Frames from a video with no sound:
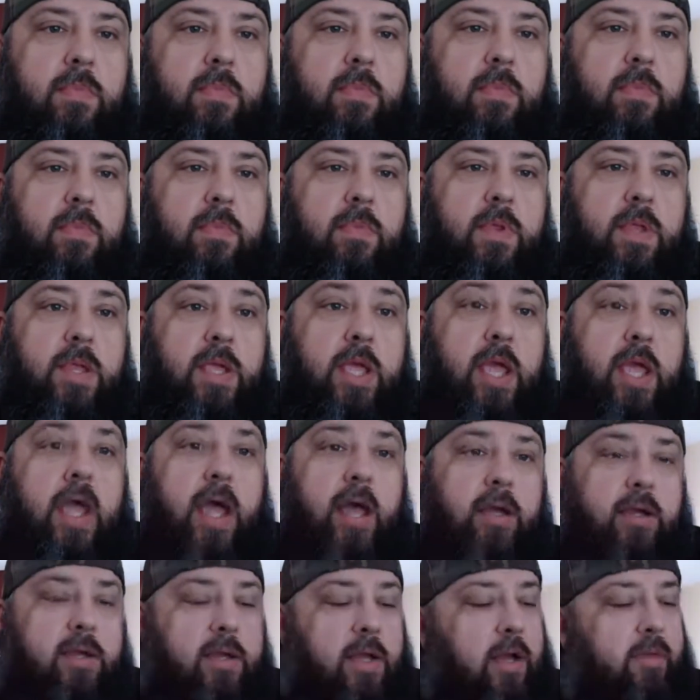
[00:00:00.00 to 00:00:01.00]
Yeah,
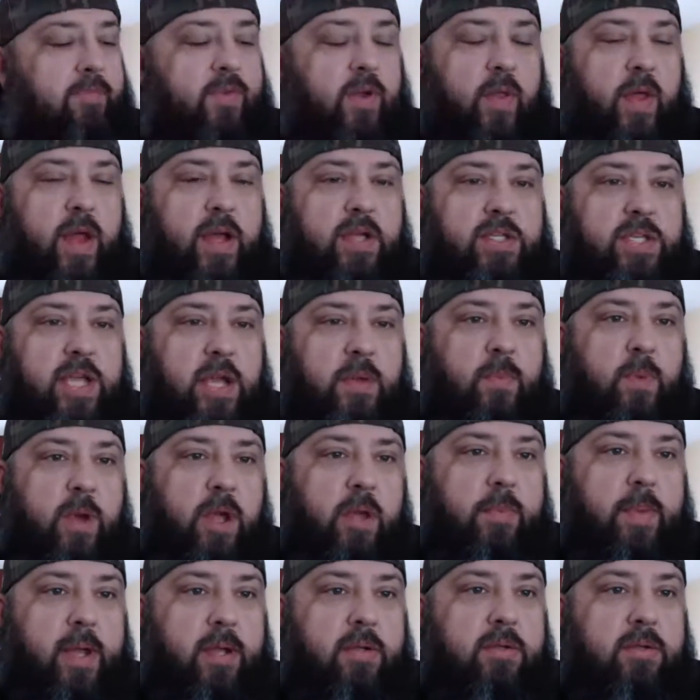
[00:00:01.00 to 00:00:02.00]
I feel that same way,
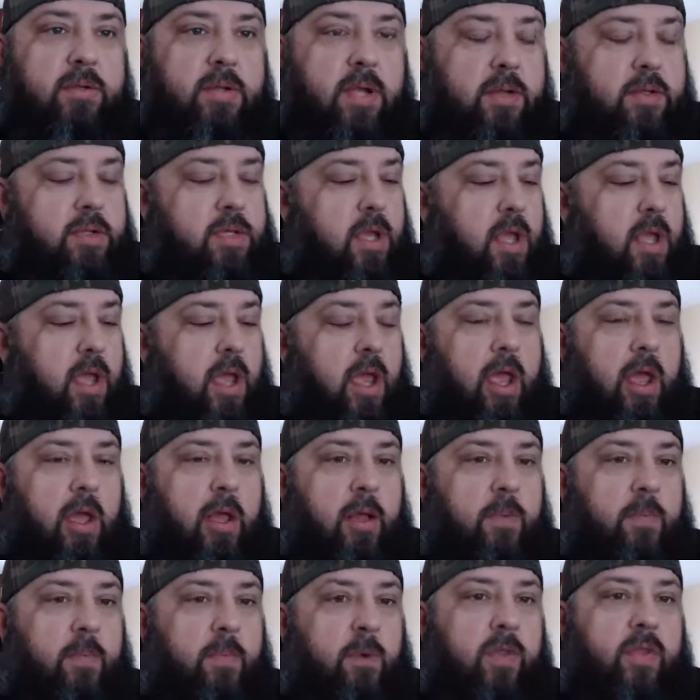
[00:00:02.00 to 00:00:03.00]
man. That's
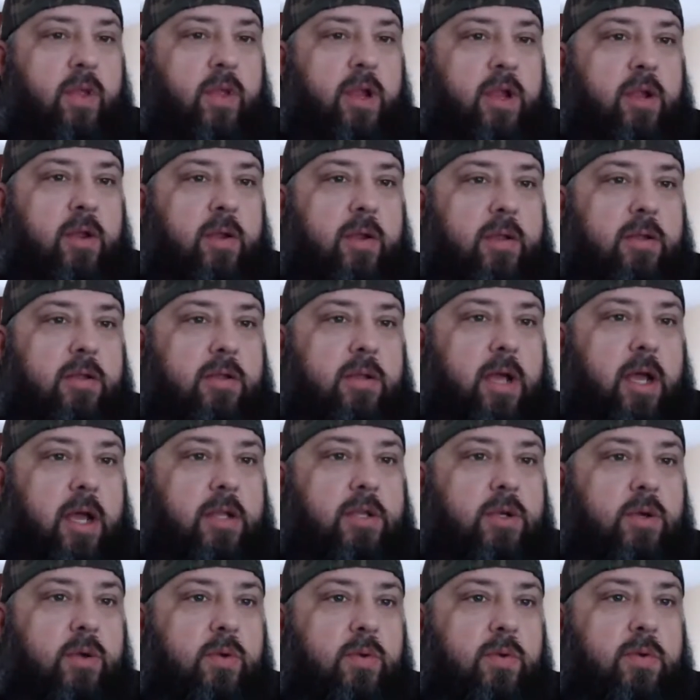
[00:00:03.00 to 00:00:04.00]
one thing that I
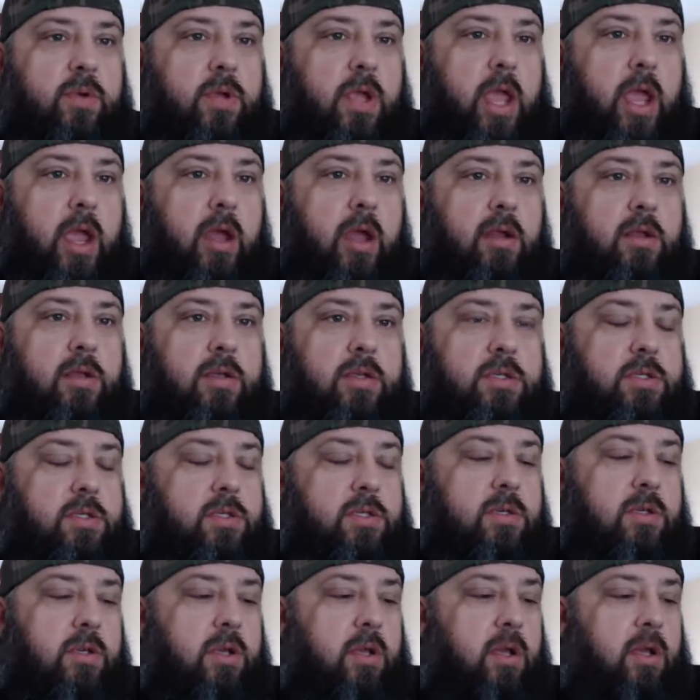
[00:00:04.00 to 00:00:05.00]
do, Ken,
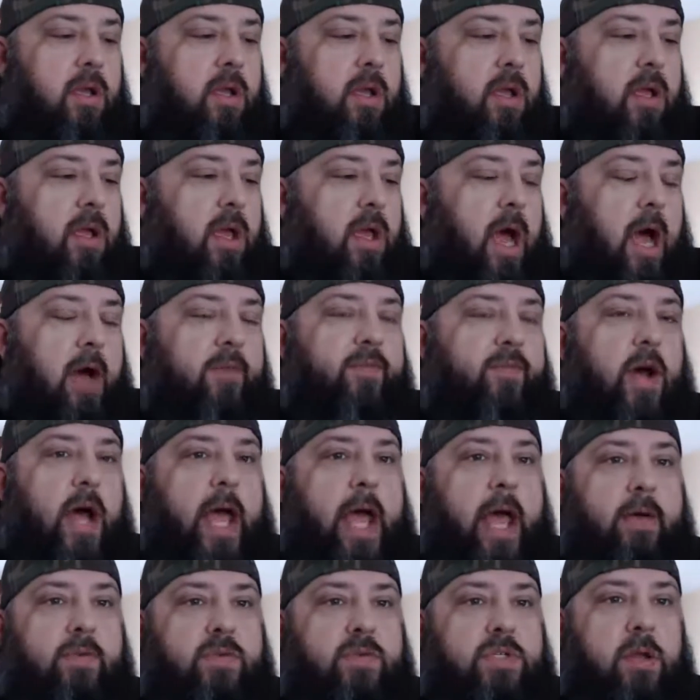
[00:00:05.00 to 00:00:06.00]
is if I
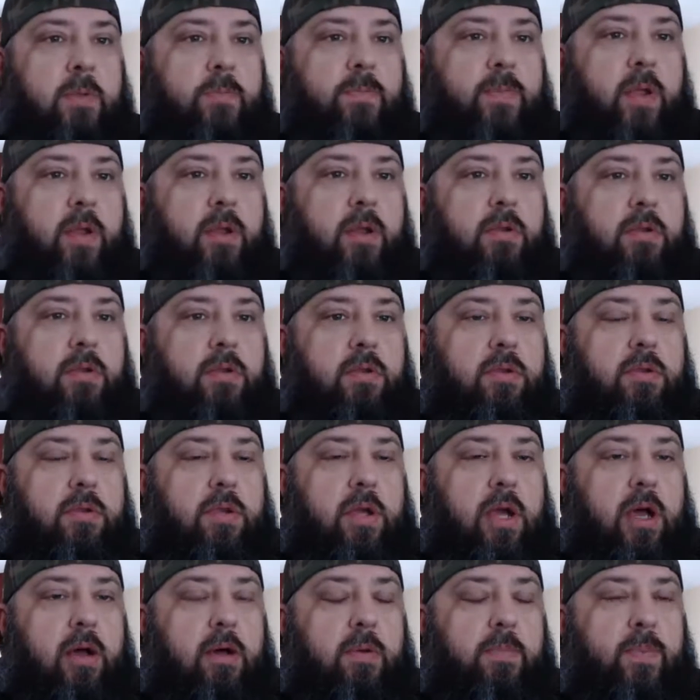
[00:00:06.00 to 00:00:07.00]
have something,
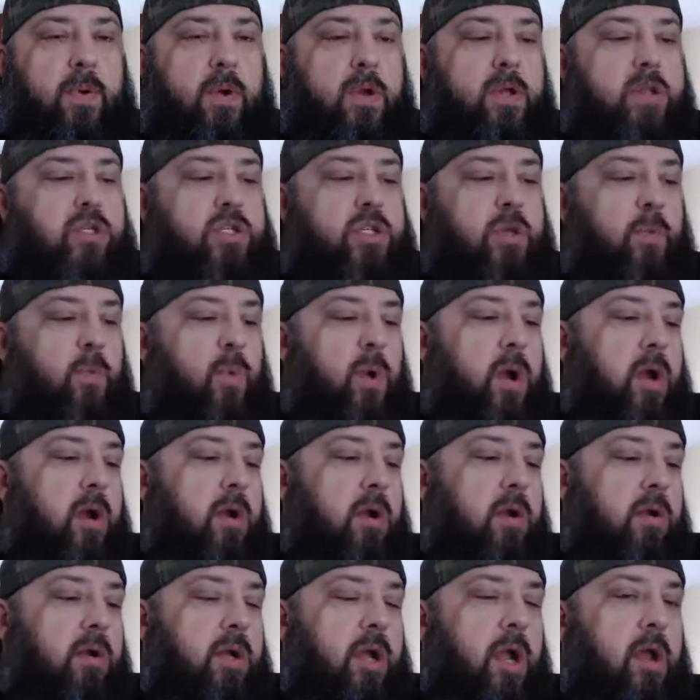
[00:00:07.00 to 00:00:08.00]
I'll put it
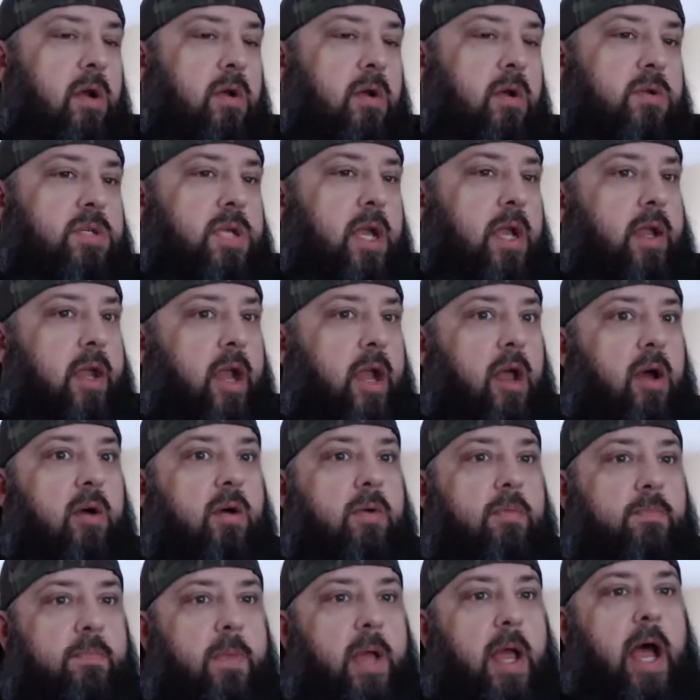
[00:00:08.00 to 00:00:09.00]
somewhere, saying,
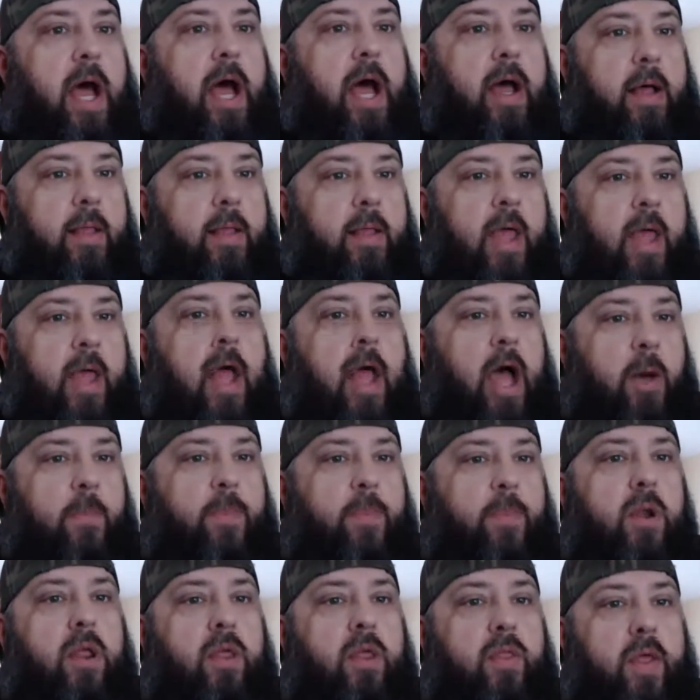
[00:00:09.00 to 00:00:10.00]
I'll
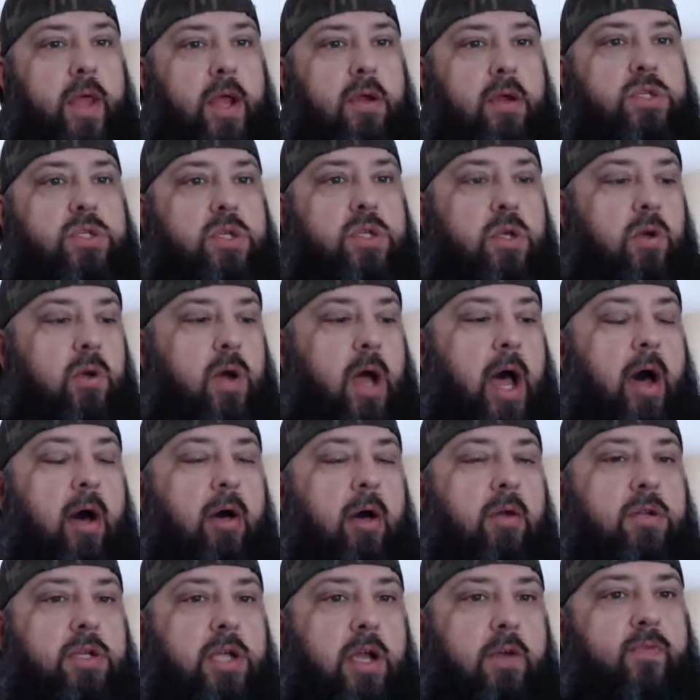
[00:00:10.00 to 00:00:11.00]
put it there, so
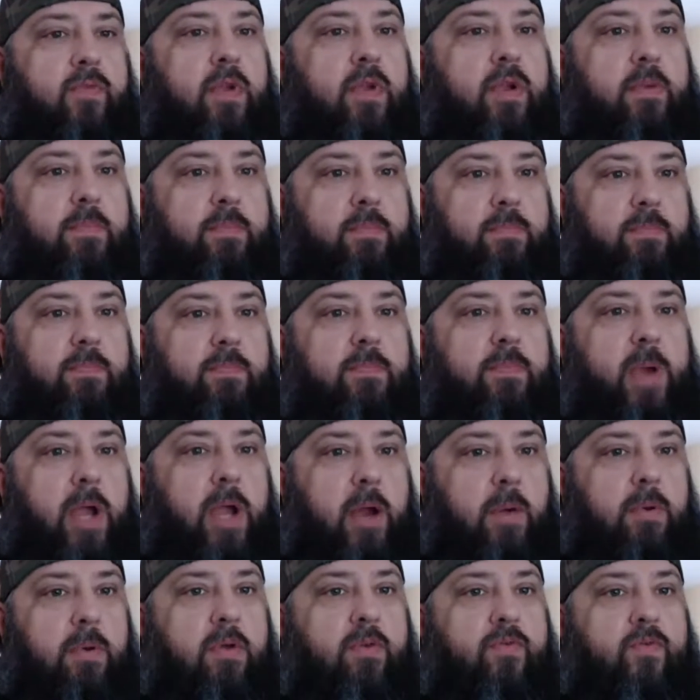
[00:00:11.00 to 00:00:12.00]
I'll definitely be
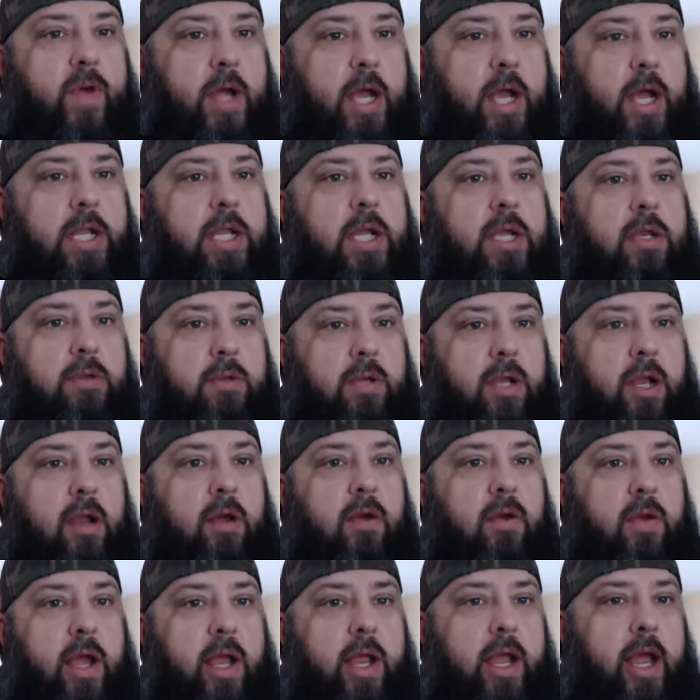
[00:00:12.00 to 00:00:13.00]
able to find it.
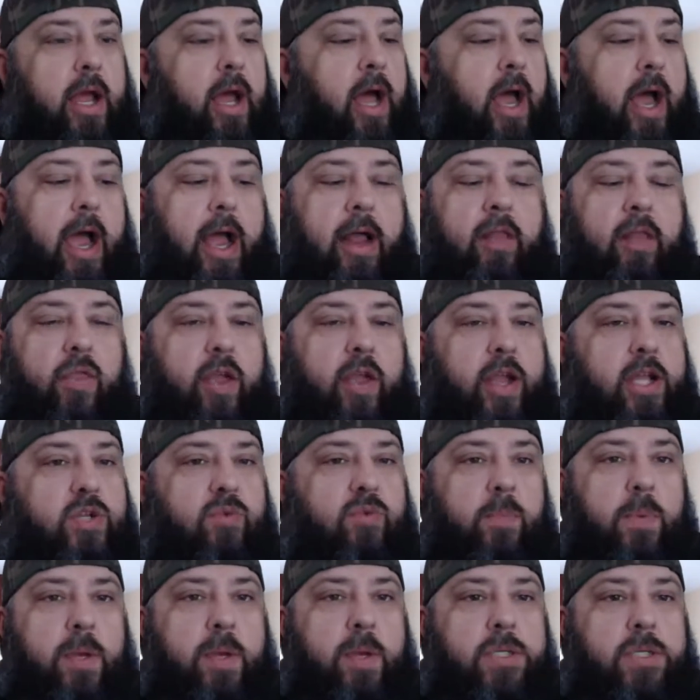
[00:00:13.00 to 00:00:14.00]
I hide things from
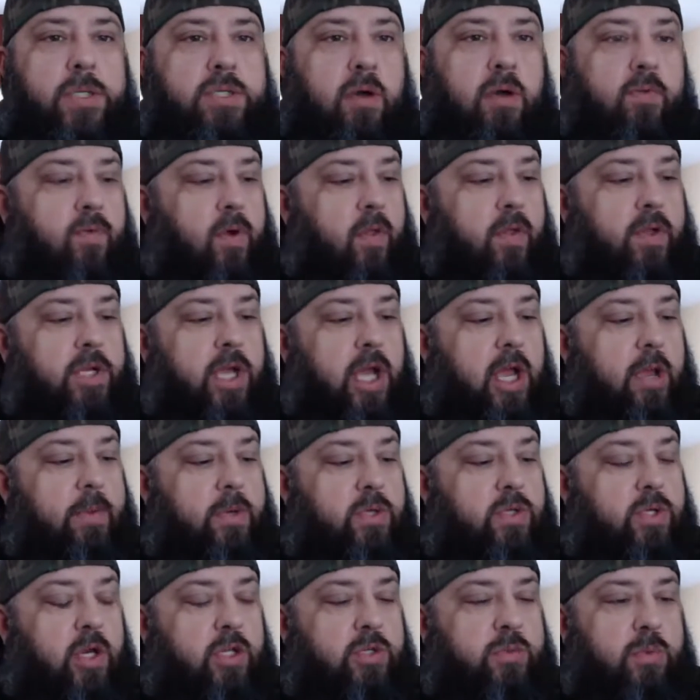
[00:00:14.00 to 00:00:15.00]
myself all the time. It
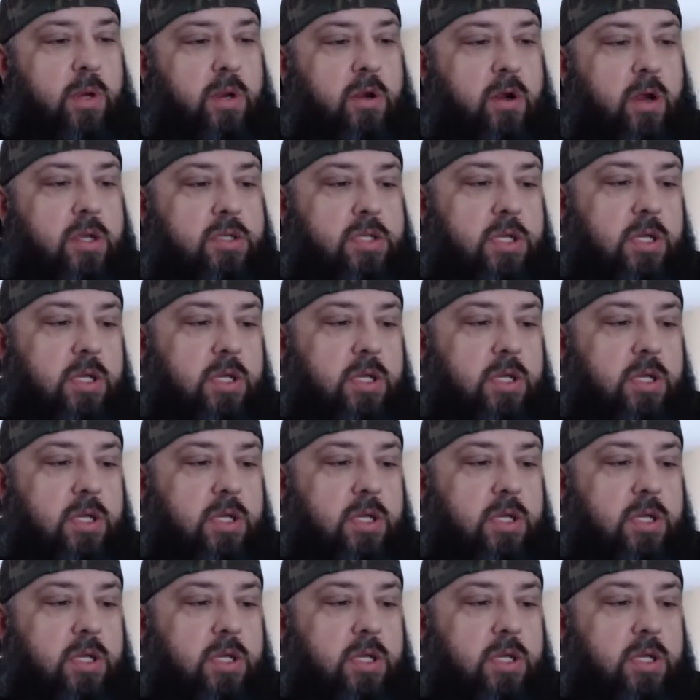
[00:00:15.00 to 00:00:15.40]
drives me crazy.